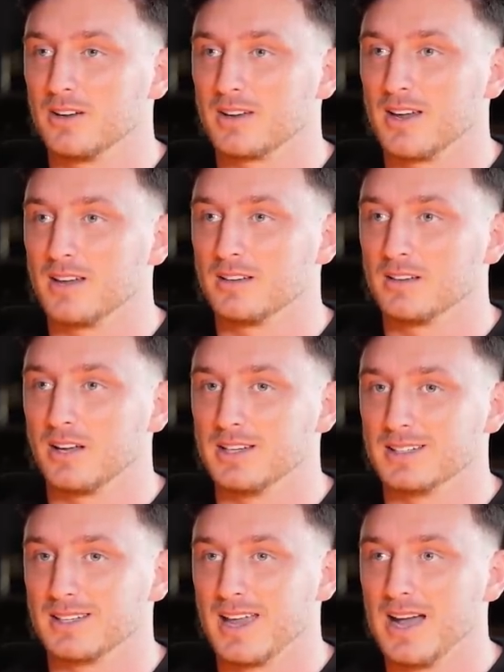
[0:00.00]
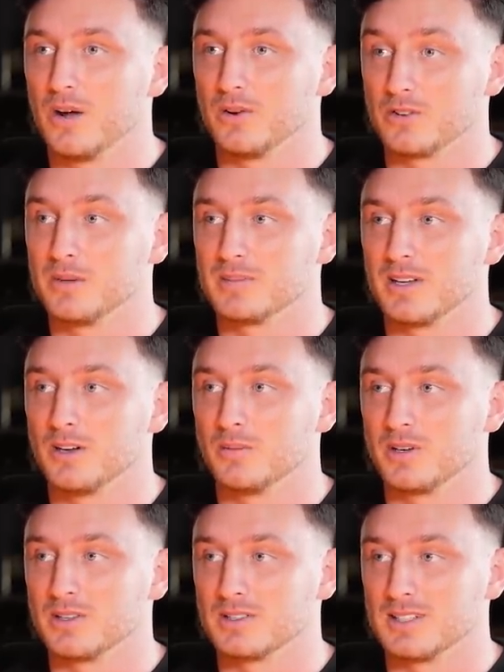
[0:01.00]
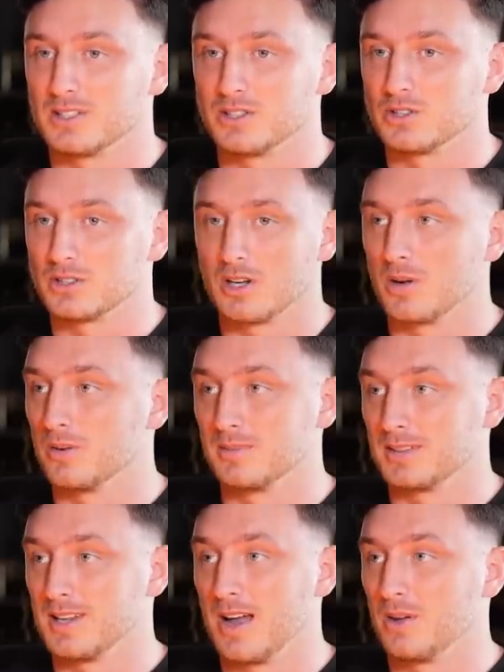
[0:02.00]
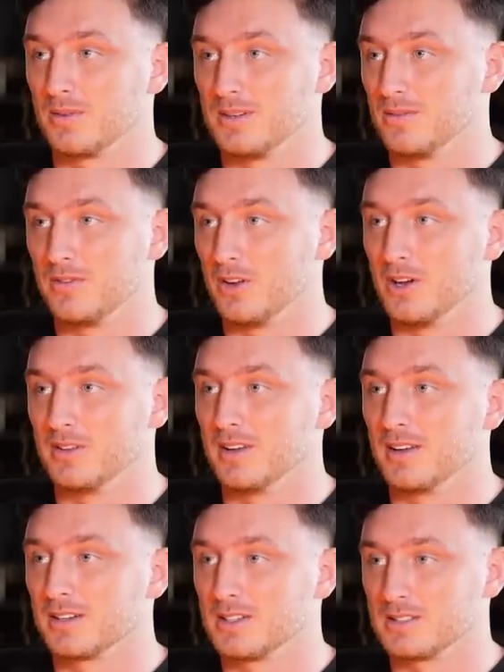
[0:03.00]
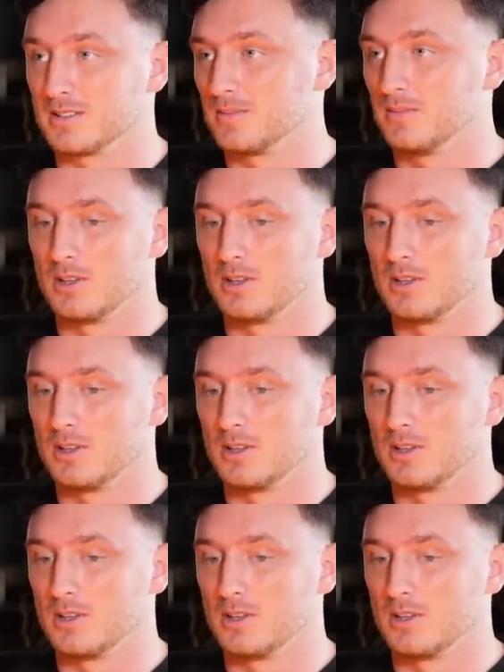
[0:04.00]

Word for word: okay i need to get out of crypto because this is just going down even further because